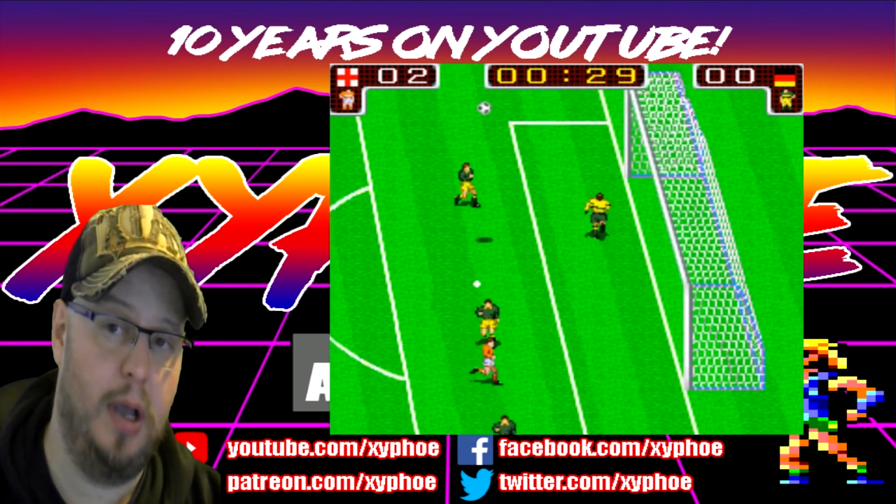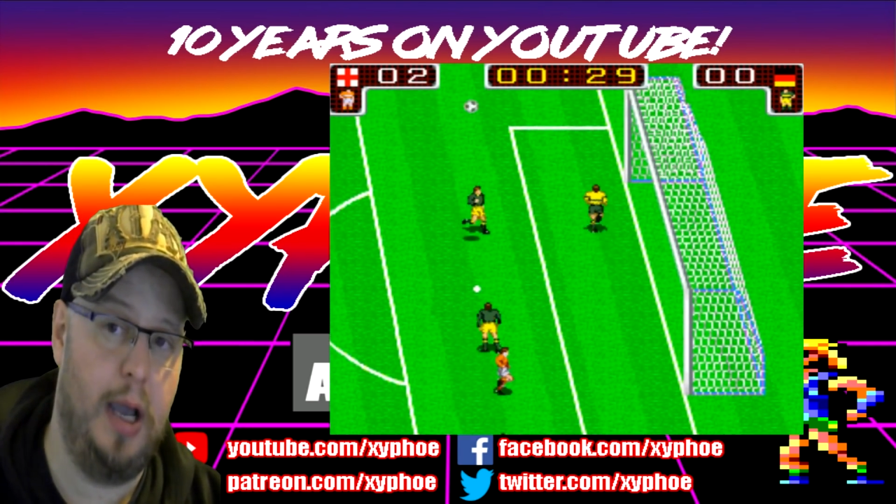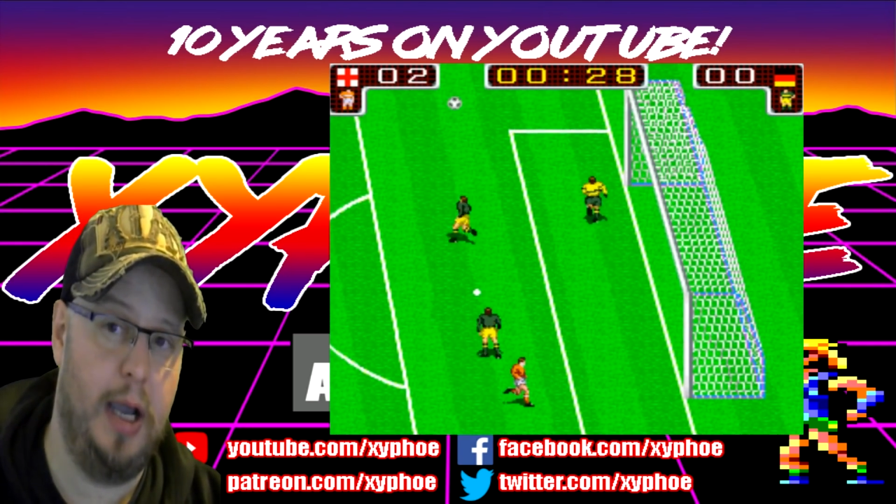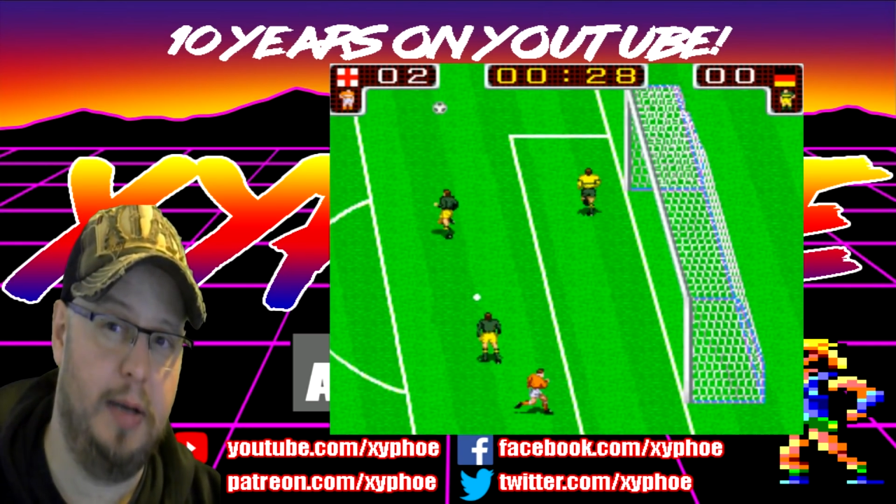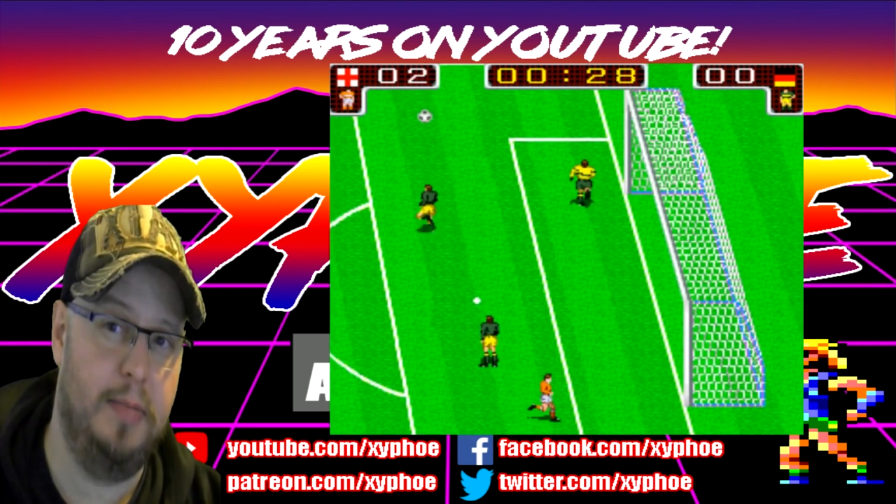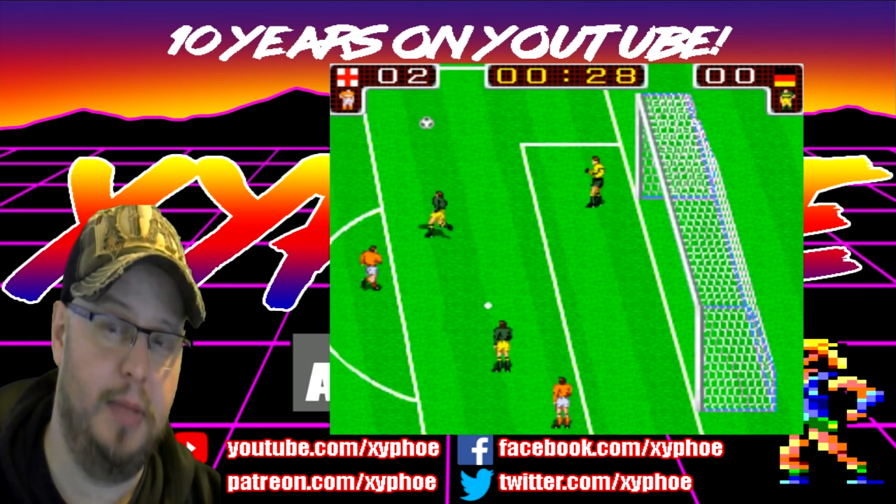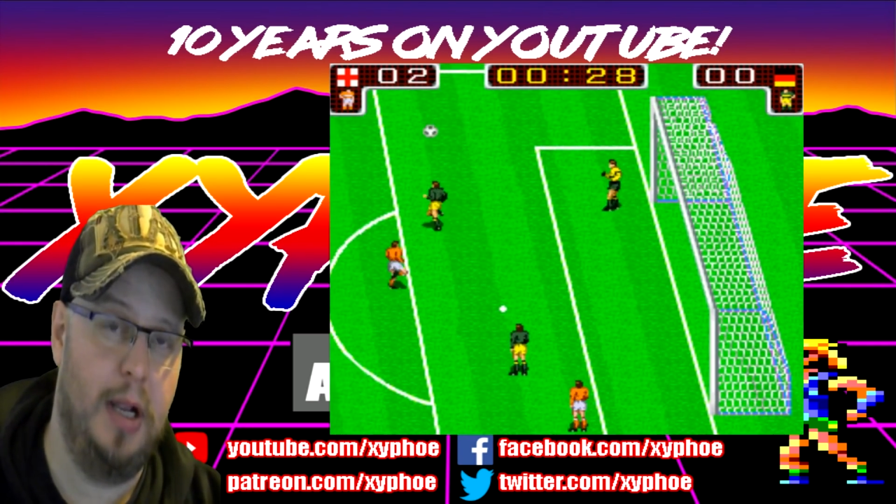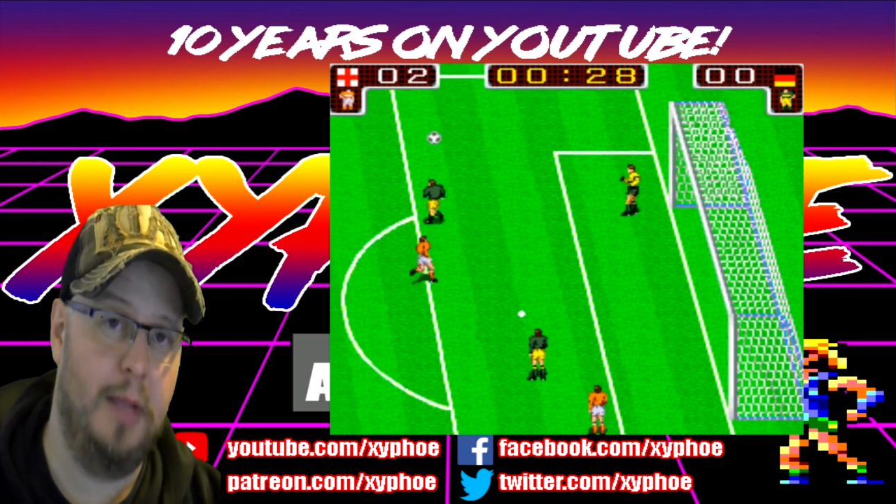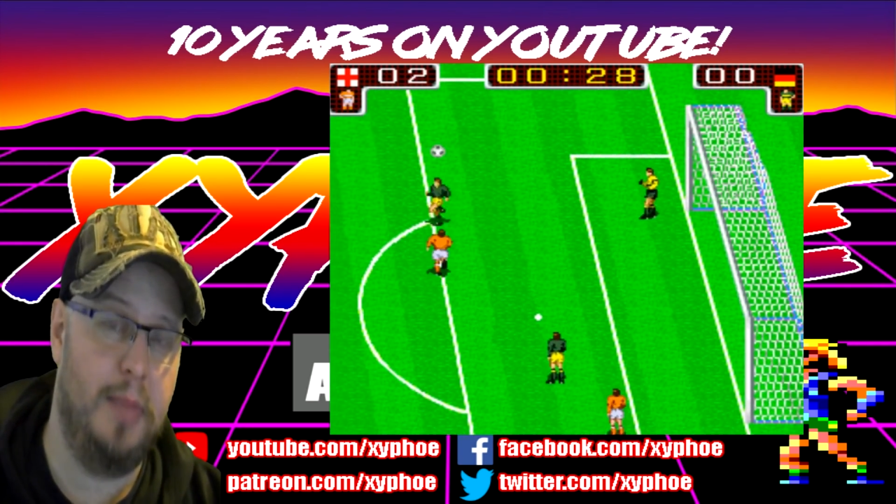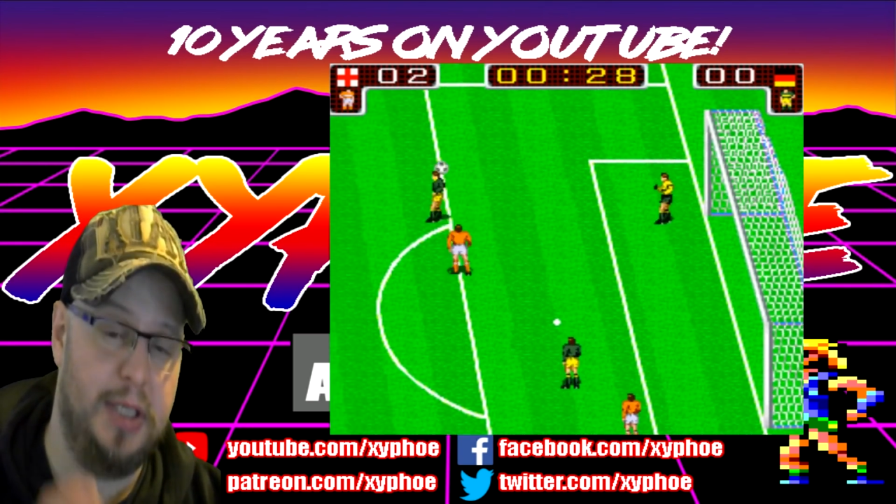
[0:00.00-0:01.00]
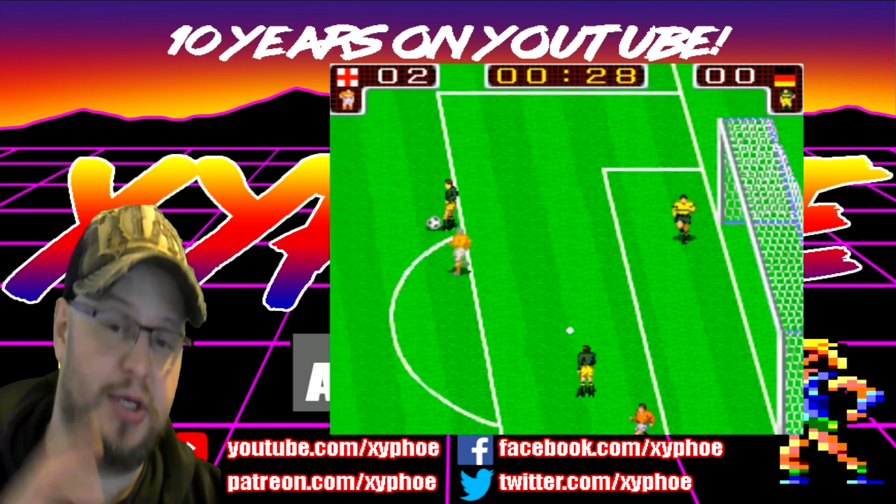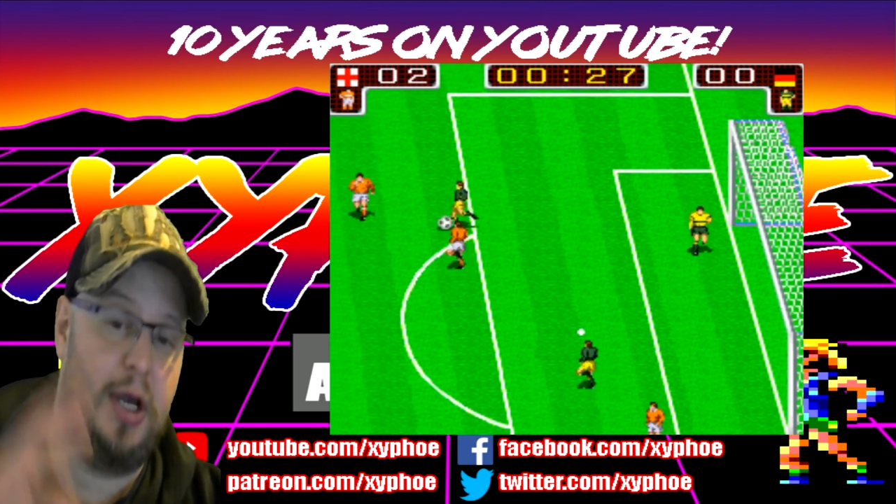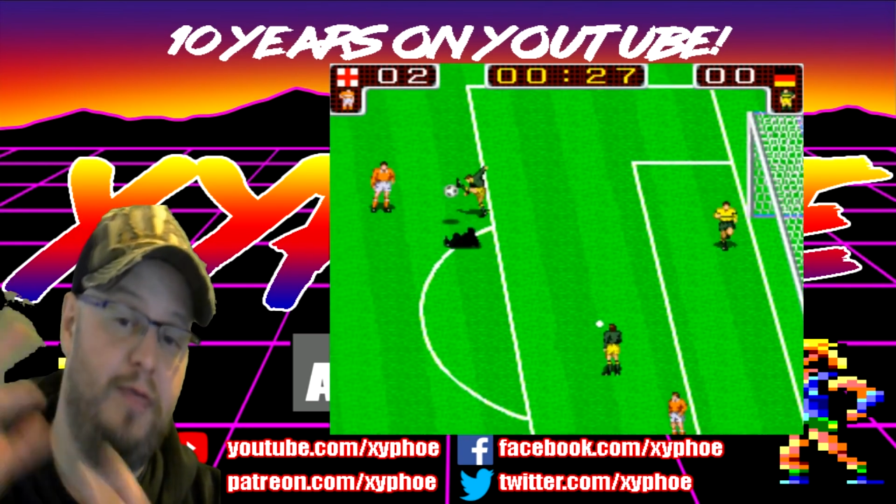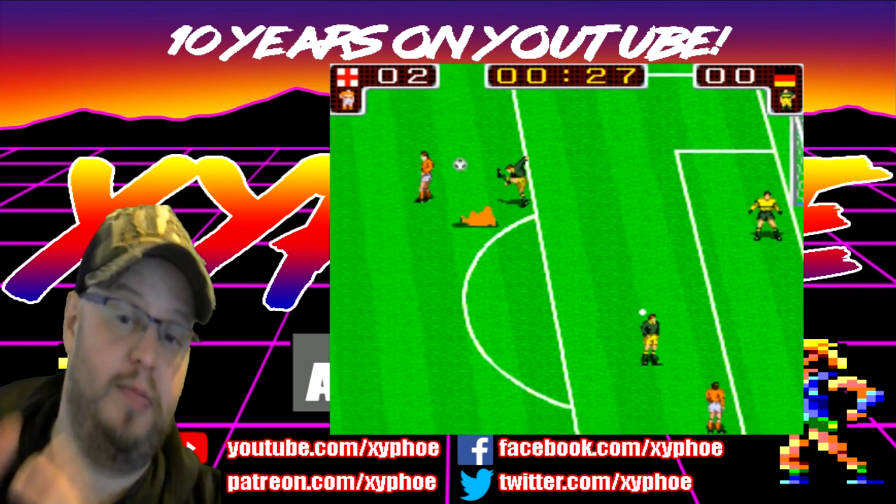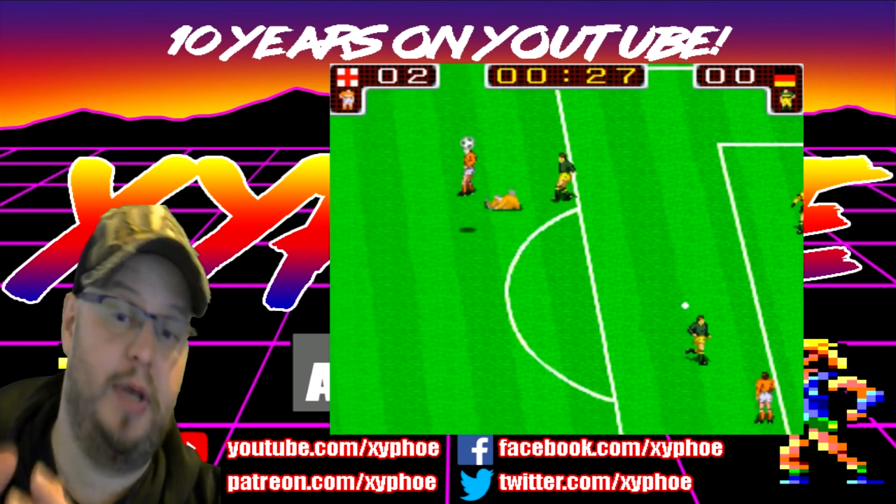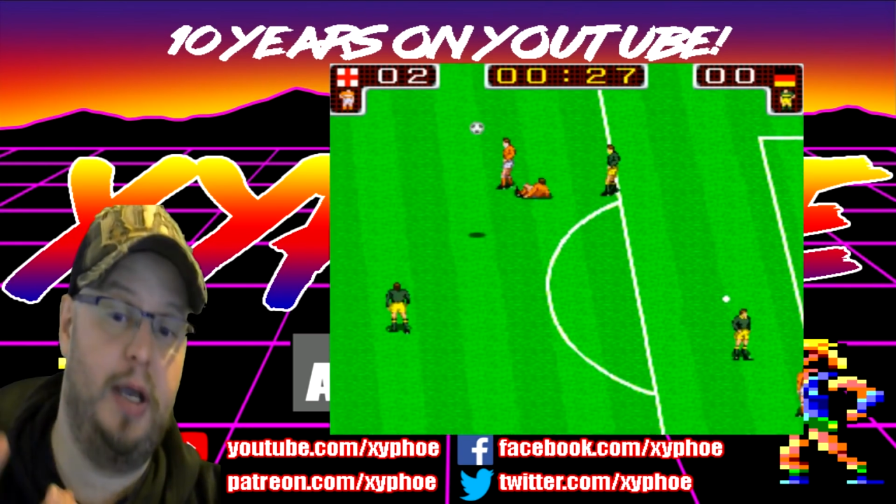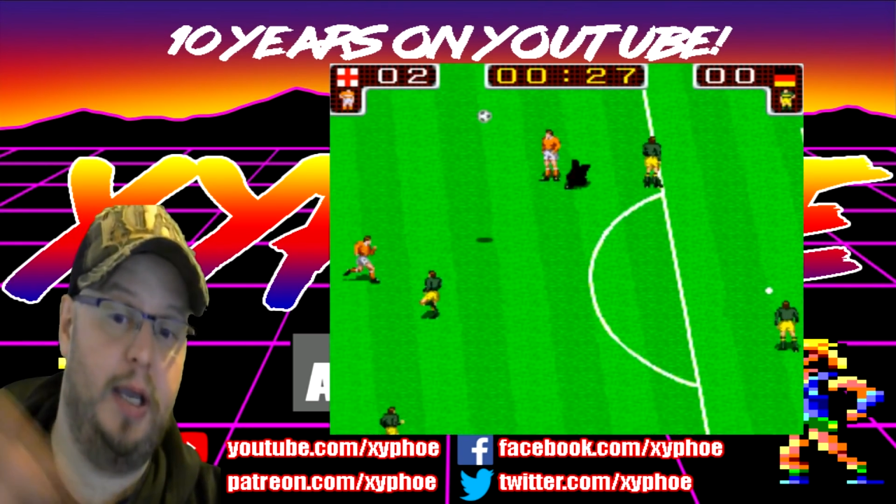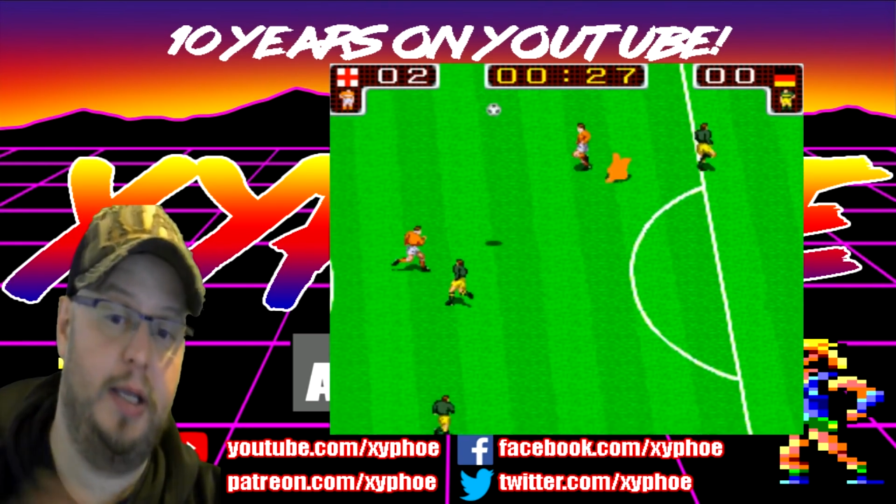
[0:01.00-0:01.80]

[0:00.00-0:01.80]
But aside from that,